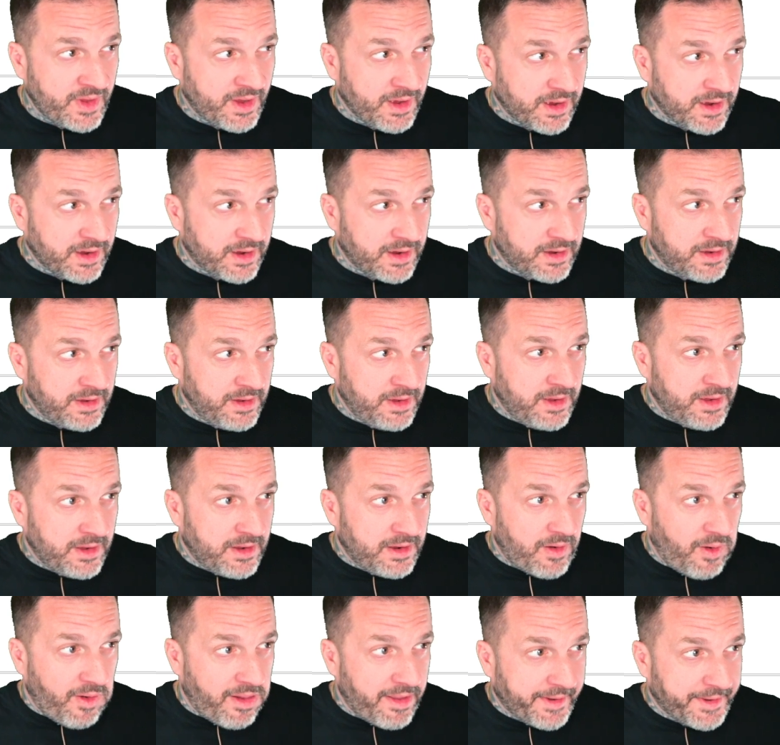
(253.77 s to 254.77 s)
Uh,
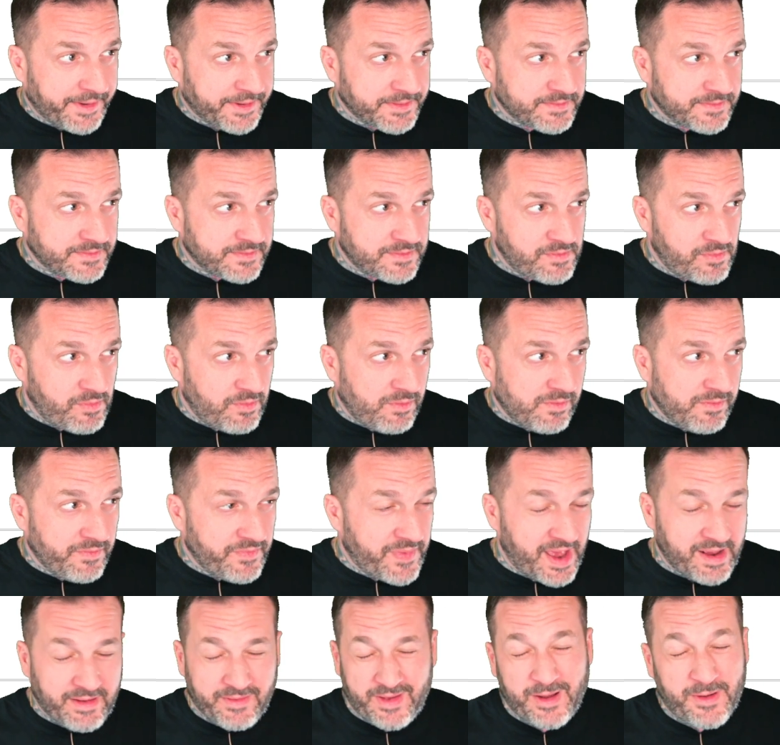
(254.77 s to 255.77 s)
uh
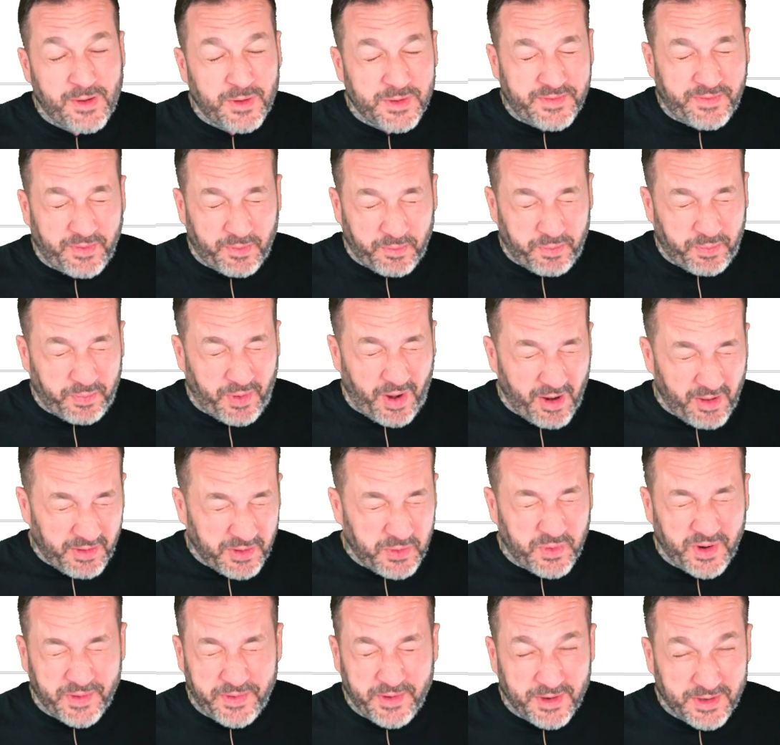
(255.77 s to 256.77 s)
that, that goes for
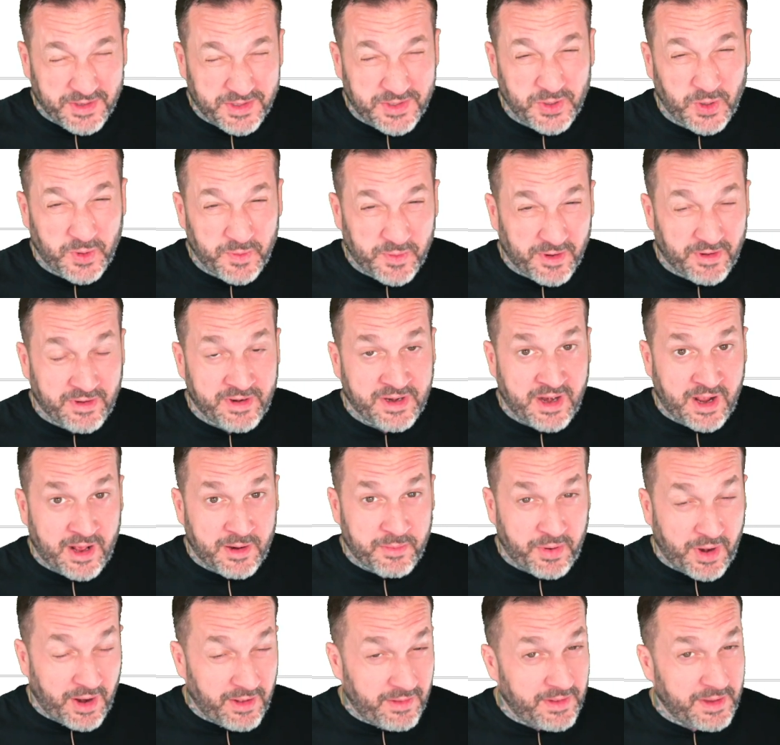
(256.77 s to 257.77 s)
probably whether you're sober or
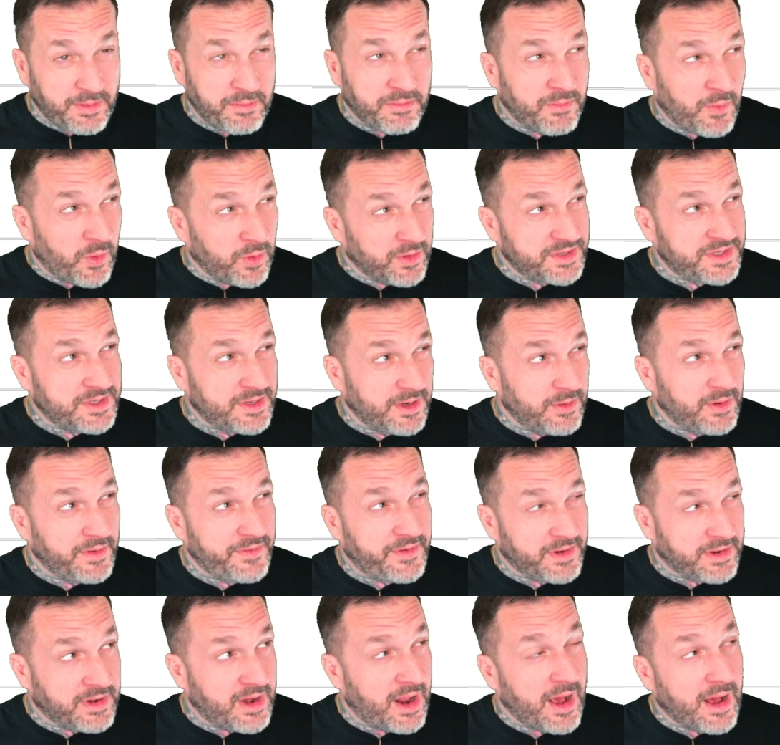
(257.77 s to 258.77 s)
not. Probably more so
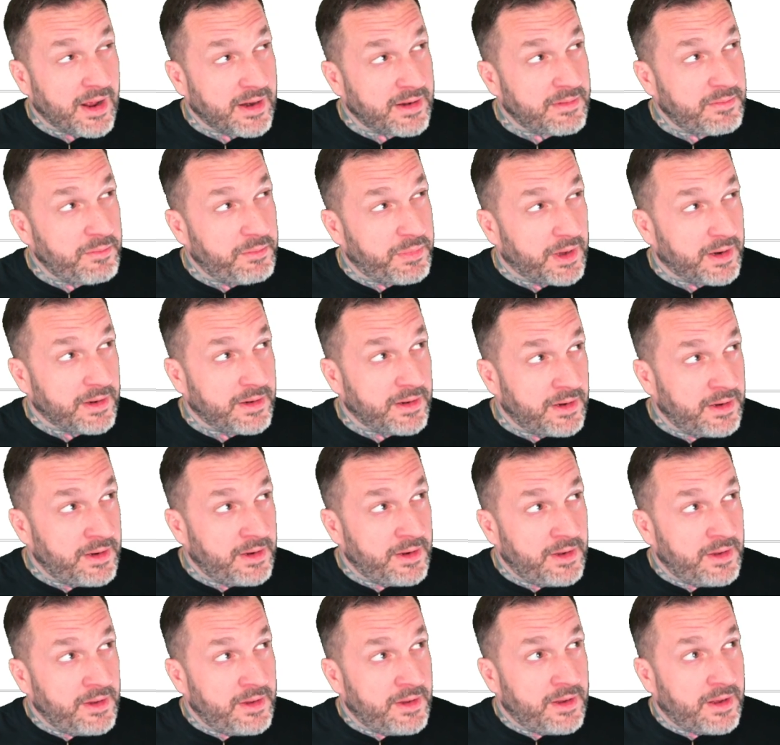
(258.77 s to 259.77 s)
if you're not. But
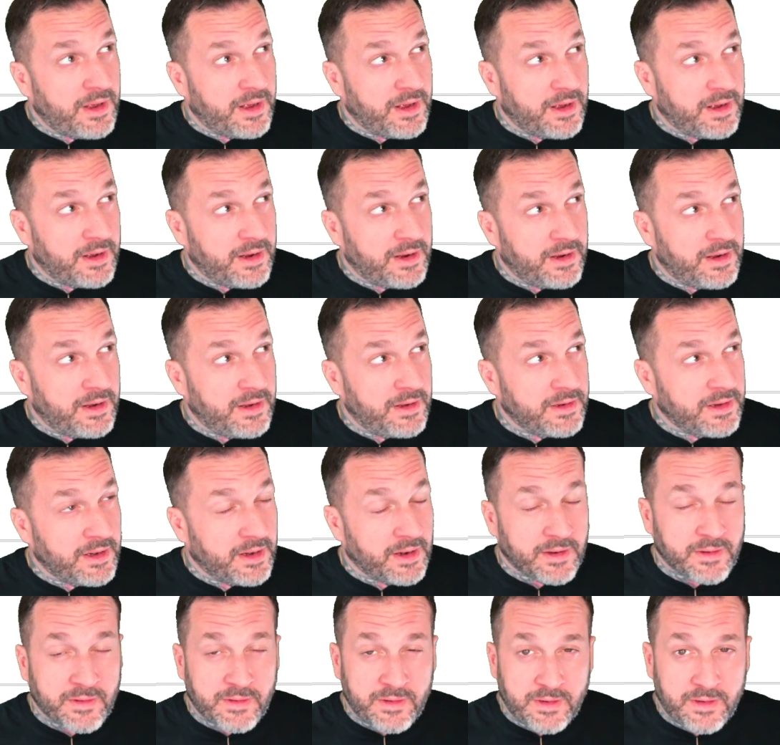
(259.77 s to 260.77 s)
uh, you
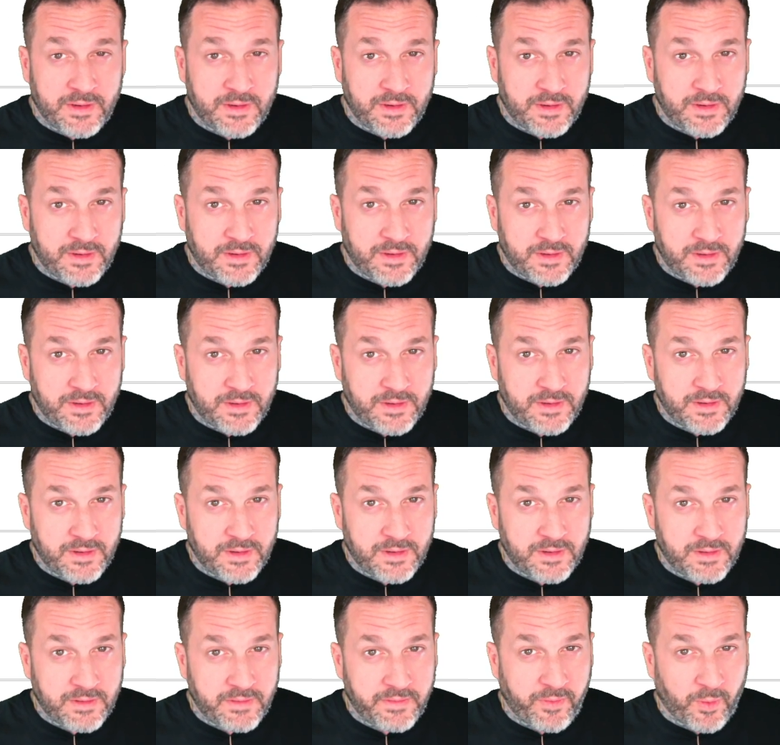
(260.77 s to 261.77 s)
know,
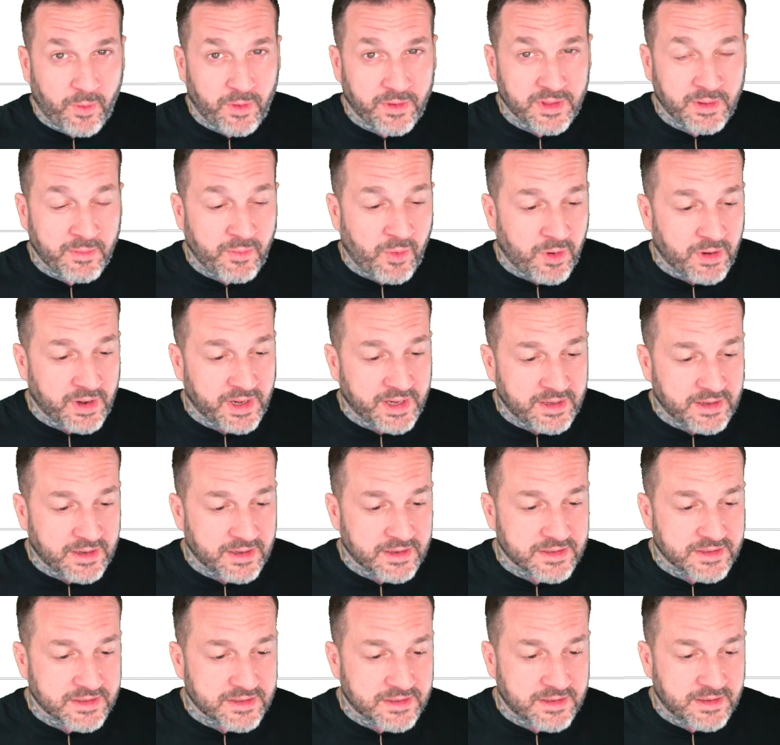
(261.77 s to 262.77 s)
four in the morning
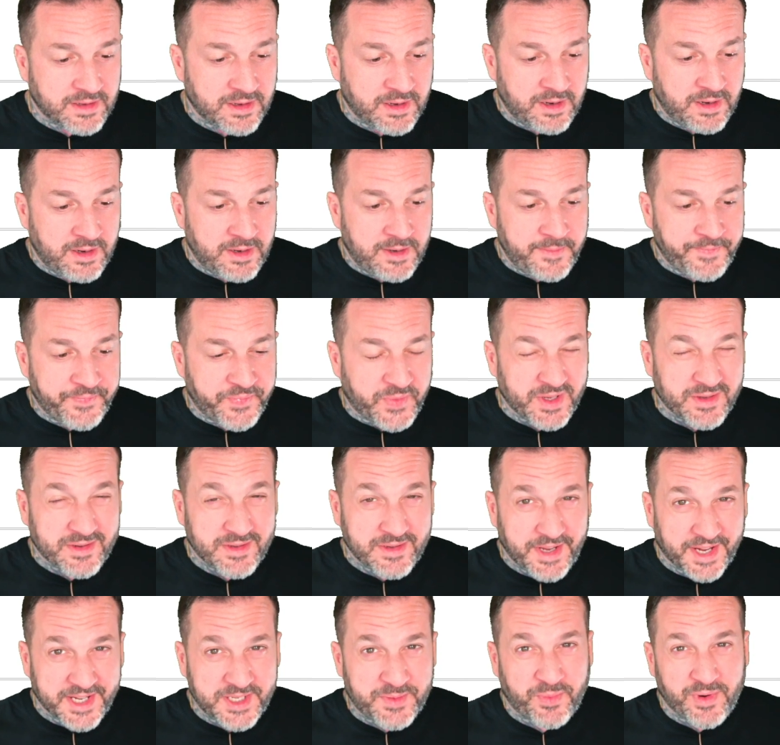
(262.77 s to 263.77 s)
does does
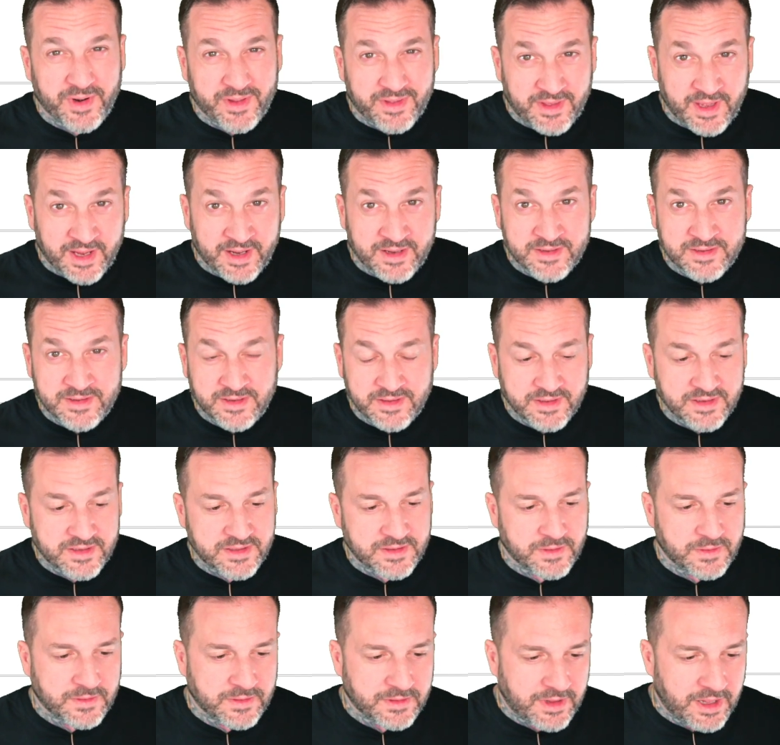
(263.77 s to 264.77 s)
desperate things to the
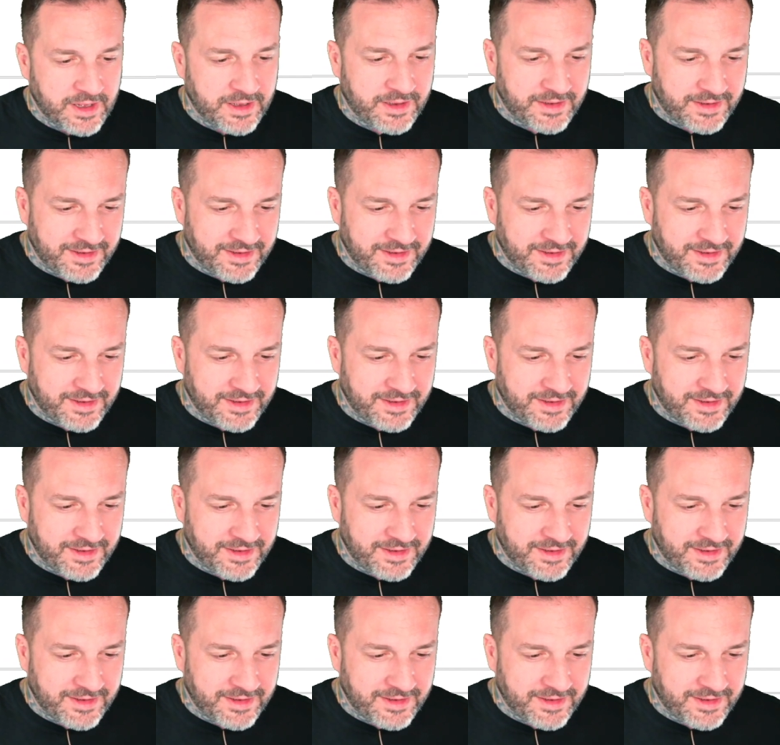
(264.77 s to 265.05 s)
soul.